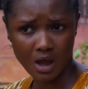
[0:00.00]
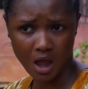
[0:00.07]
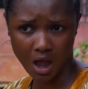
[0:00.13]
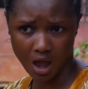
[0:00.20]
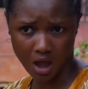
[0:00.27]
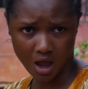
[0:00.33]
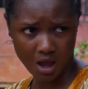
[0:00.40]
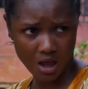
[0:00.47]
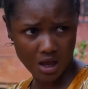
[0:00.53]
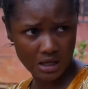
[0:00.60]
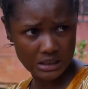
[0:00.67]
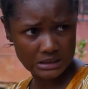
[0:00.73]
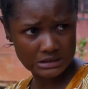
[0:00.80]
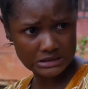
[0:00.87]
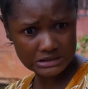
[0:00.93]
Ha!
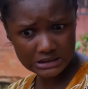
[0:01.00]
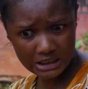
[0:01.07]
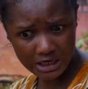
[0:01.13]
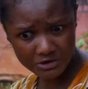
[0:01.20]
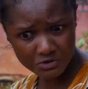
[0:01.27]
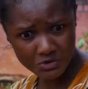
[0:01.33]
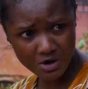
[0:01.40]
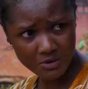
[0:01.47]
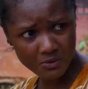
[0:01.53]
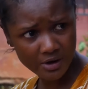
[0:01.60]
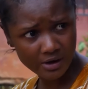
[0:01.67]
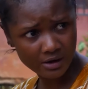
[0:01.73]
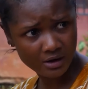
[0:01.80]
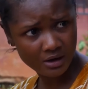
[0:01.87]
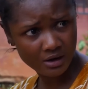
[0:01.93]
Scare you
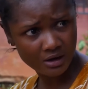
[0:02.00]
away?